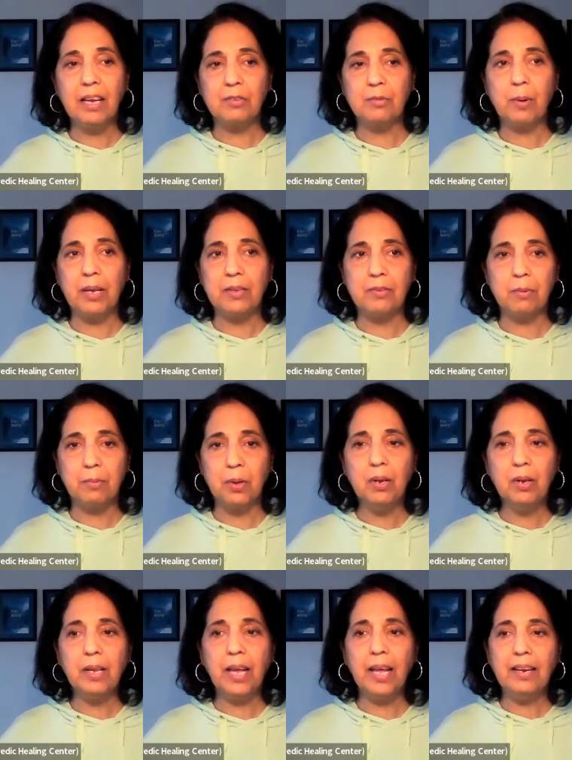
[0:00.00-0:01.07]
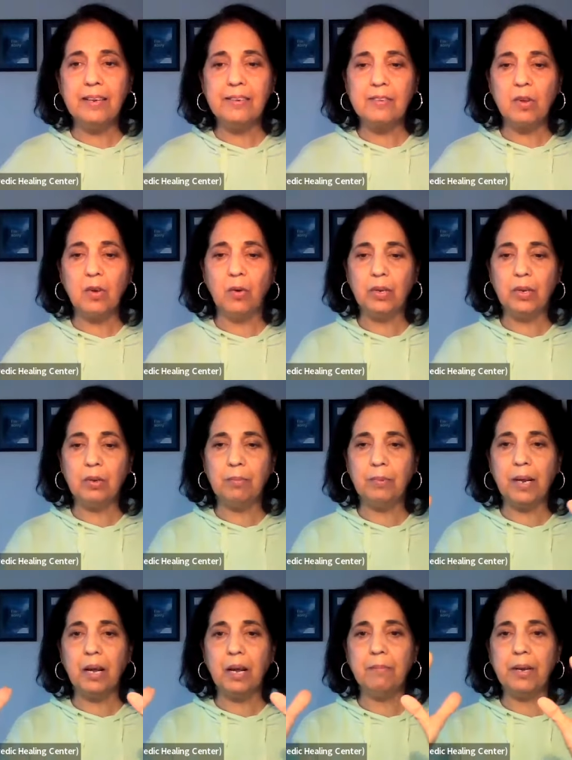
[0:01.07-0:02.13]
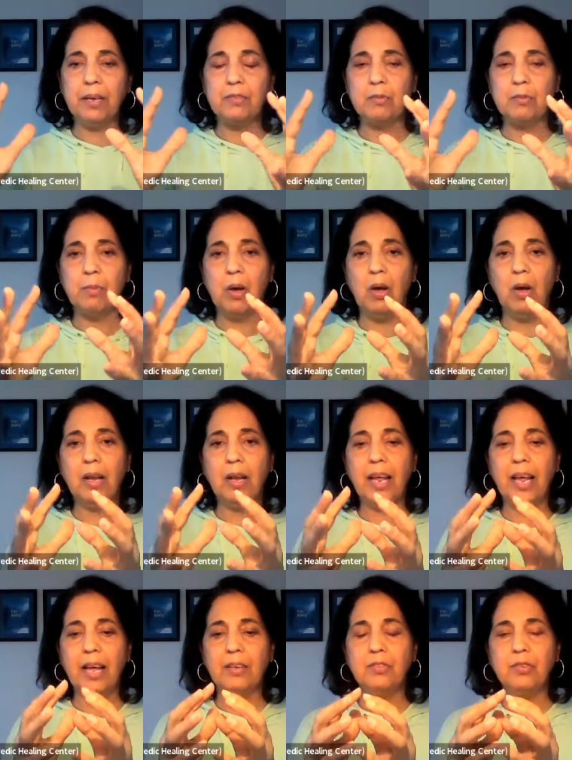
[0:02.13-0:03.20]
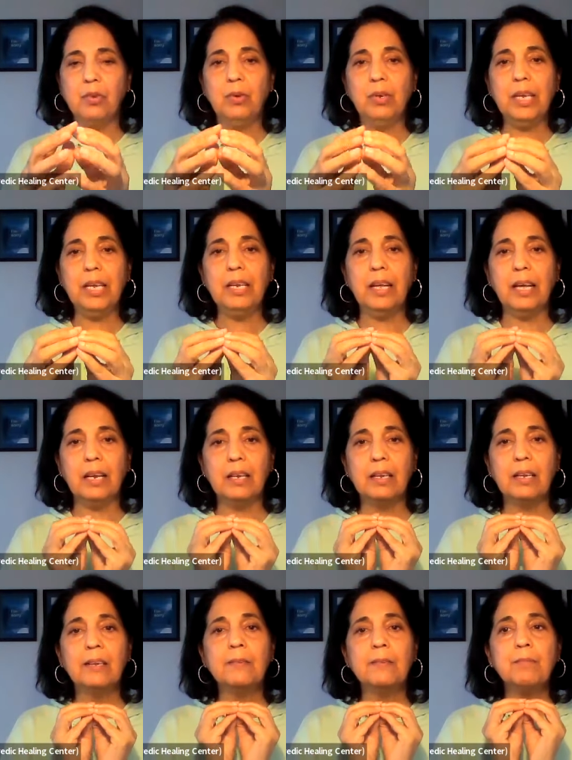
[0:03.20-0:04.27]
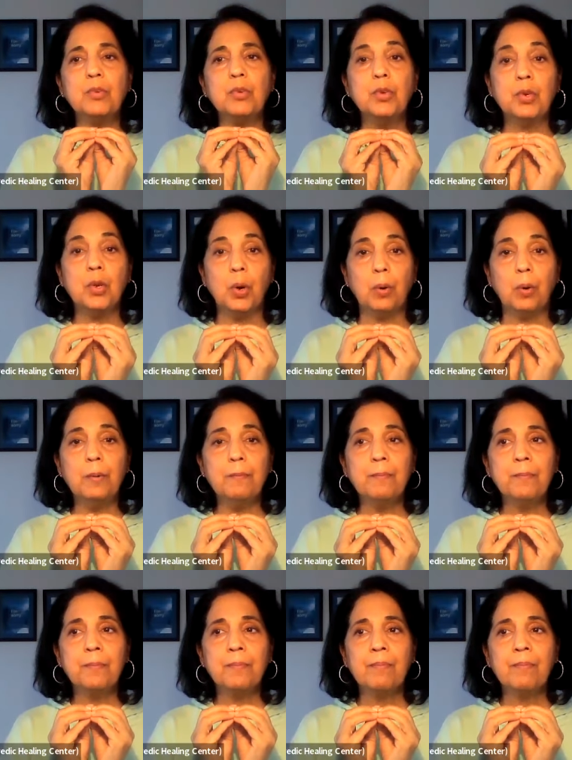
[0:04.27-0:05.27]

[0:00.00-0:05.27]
as possible and it's going to become as small as you need it to know